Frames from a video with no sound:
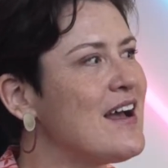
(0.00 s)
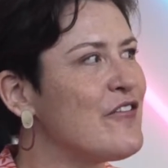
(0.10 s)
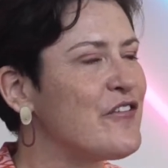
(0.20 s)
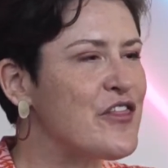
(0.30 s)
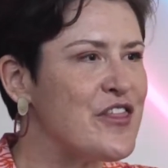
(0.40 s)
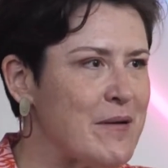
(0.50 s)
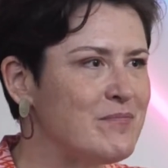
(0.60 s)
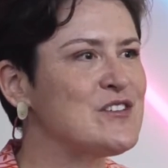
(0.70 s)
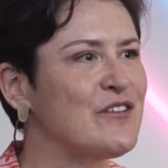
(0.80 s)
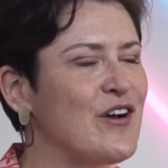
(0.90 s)
for
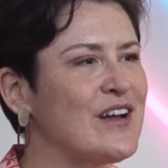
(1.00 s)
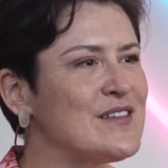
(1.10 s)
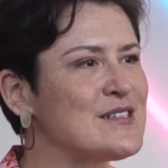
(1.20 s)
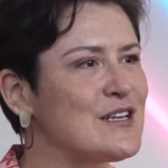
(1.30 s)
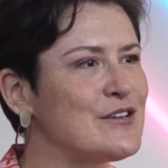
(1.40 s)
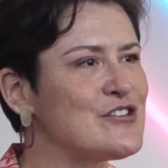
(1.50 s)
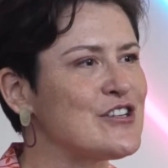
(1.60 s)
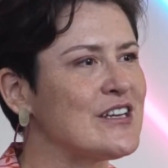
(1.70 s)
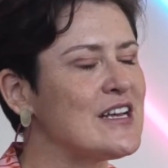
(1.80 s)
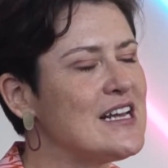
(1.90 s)
them to find the
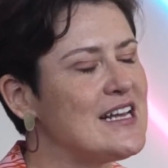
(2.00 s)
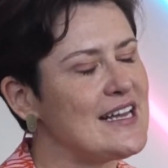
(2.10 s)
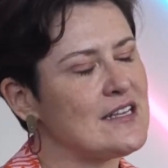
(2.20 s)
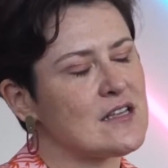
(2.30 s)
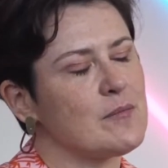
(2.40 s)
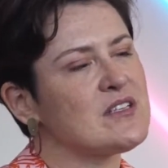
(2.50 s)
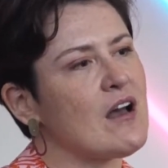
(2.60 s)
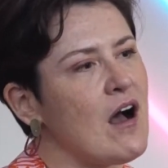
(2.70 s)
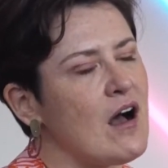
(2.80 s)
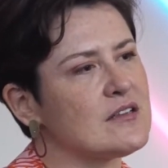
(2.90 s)
solution. It's up
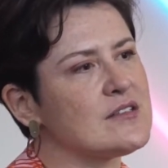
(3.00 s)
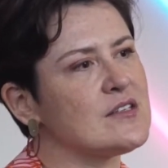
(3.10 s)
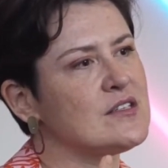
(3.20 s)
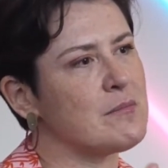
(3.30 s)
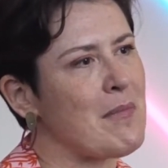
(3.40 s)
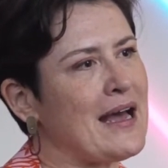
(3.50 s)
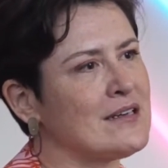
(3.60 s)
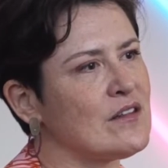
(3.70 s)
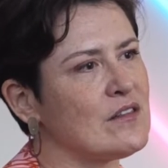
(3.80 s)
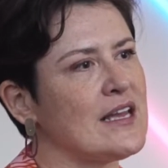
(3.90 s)
to us to
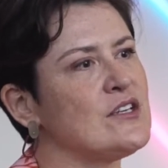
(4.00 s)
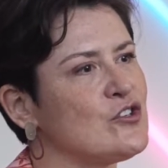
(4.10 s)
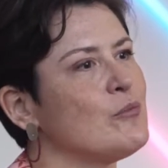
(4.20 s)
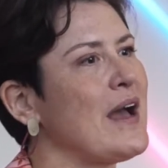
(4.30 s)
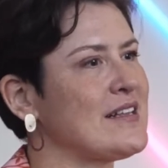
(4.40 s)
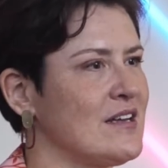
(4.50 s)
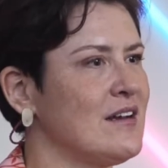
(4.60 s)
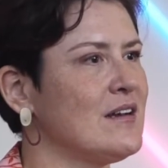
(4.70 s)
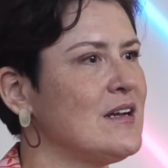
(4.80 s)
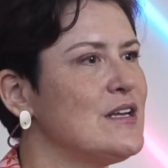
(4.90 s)
demand that they do
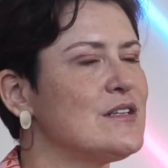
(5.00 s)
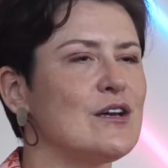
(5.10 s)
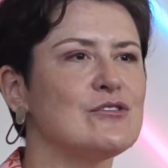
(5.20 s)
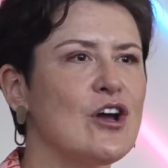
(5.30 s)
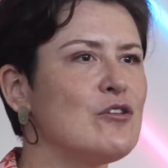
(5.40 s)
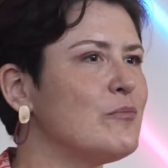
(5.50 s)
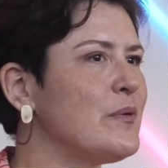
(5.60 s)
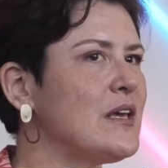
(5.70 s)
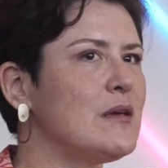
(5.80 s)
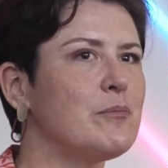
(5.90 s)
better. So don't
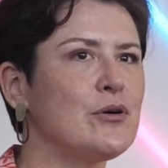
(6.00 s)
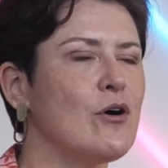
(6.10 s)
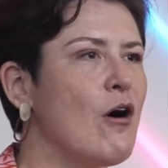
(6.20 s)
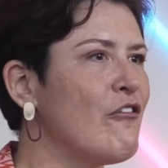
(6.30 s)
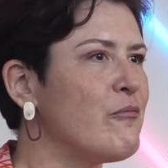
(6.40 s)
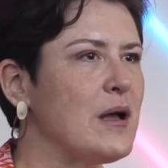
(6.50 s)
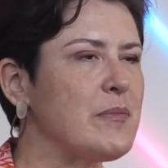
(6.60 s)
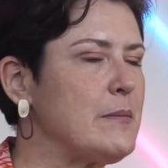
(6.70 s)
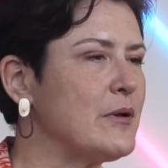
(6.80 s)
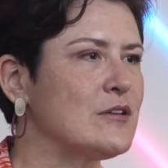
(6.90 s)
be put off by
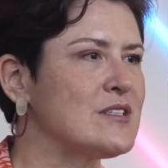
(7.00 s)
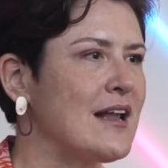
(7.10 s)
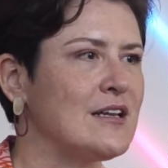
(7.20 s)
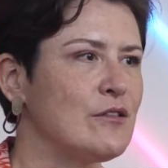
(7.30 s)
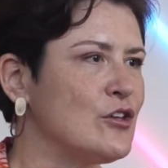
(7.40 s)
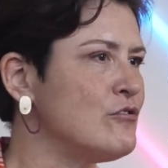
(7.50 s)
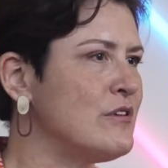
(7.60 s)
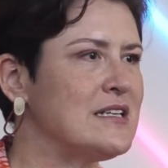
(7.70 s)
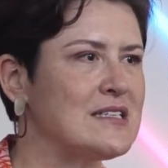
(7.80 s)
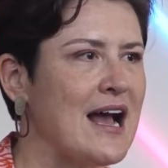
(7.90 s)
people who tell you that you
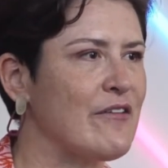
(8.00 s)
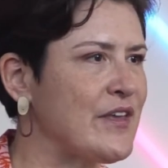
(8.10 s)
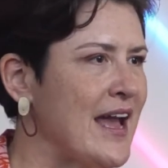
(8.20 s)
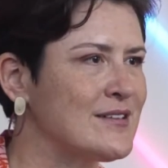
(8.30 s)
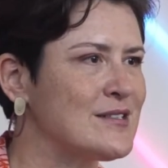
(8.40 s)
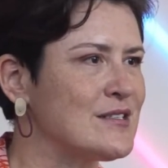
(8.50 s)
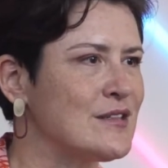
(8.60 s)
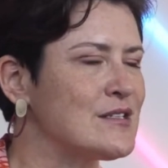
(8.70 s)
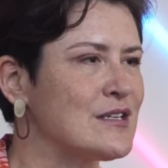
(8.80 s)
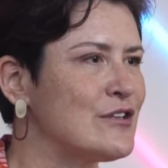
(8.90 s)
need to have the answers
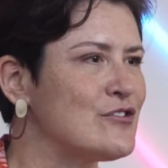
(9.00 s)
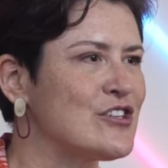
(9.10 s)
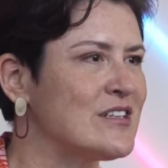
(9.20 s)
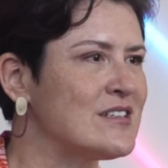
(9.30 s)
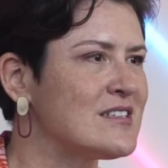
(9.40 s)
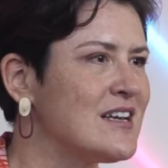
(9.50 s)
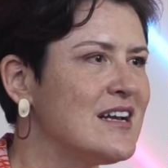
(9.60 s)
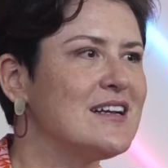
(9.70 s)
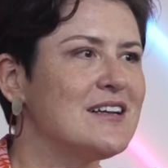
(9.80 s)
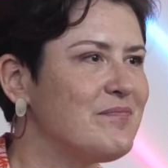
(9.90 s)
and the solutions.
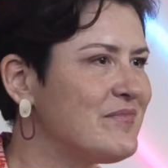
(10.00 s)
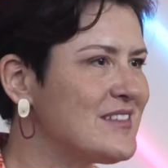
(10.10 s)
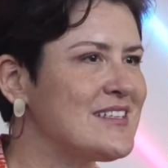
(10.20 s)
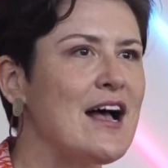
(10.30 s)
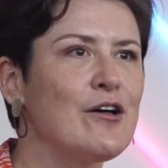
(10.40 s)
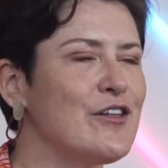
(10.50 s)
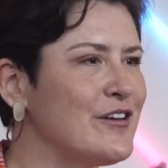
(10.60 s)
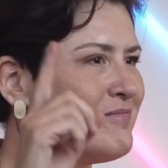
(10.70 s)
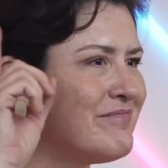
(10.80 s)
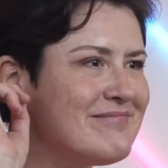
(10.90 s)
Tell
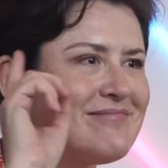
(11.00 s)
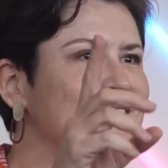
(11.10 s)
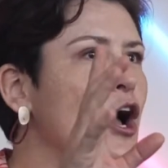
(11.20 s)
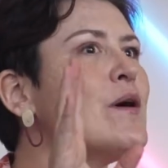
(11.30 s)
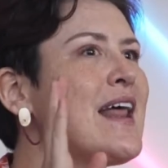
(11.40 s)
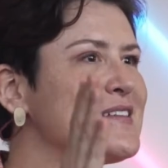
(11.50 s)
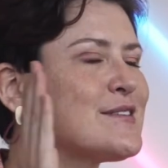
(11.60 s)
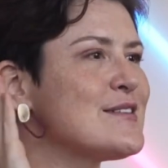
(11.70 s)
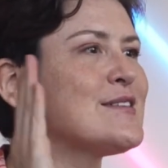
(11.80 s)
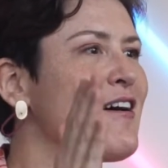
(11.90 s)
them, go and
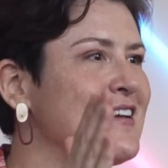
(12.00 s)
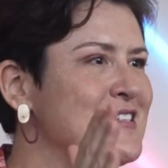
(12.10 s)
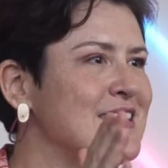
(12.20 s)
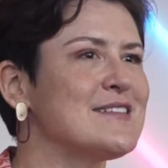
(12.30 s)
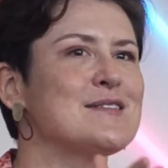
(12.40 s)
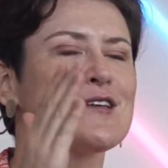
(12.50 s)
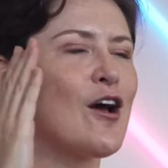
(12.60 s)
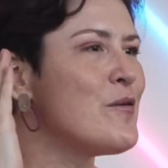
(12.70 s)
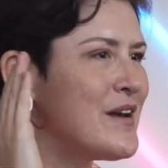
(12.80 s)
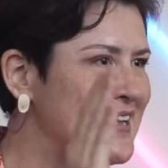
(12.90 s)
ask the scientists,
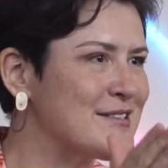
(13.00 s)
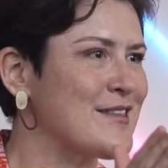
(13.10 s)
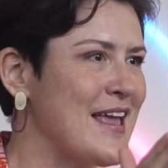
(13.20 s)
go and ask the